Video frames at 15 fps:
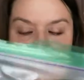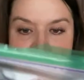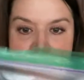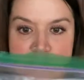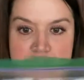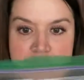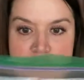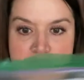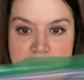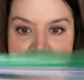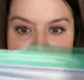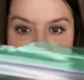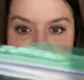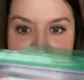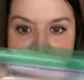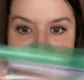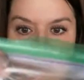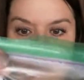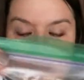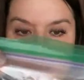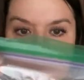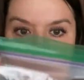toothpick,
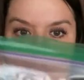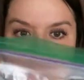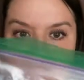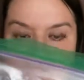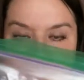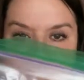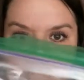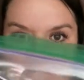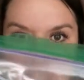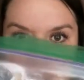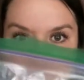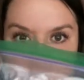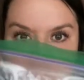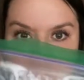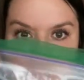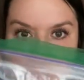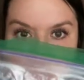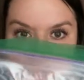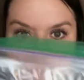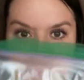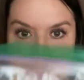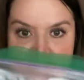popsicle stick, and a sugar
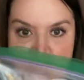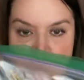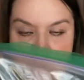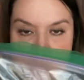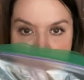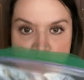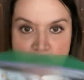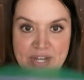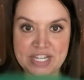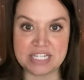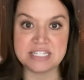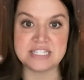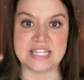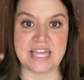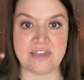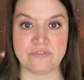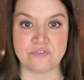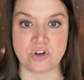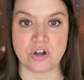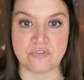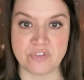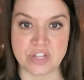cube. This one we're going to save
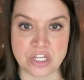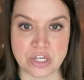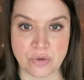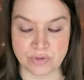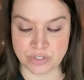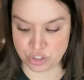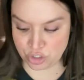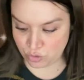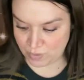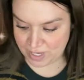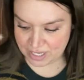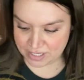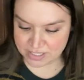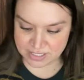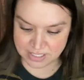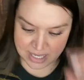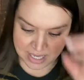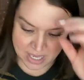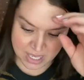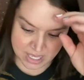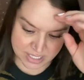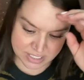for our video in 2 weeks.
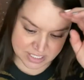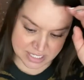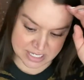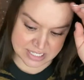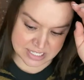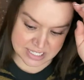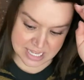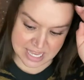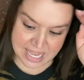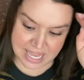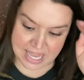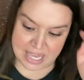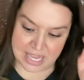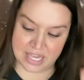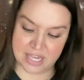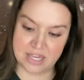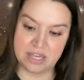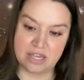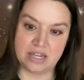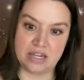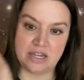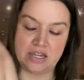Today
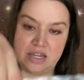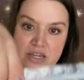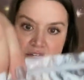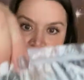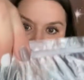is